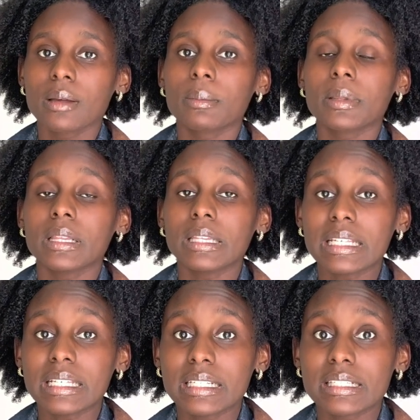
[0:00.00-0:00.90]

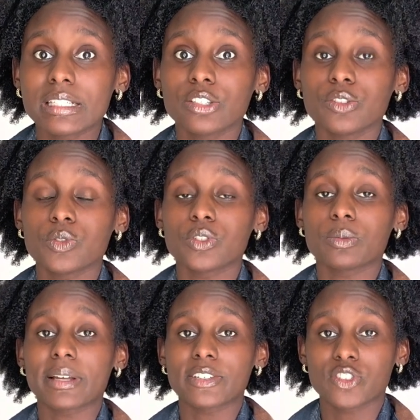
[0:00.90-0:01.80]
Please use your
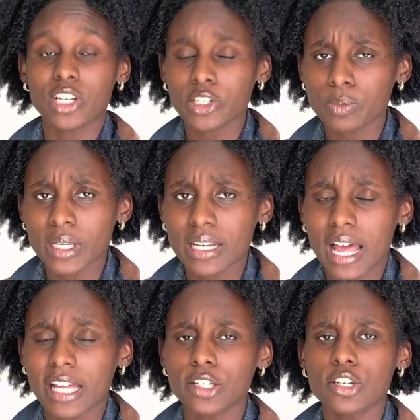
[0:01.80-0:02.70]
best judgment.
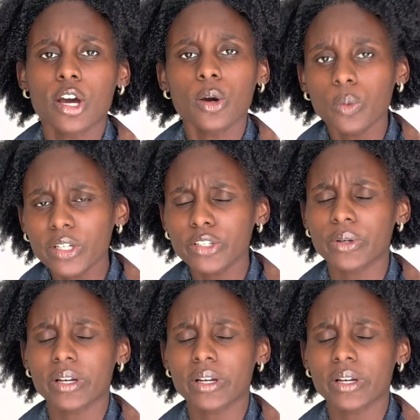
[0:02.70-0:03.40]
I know when you are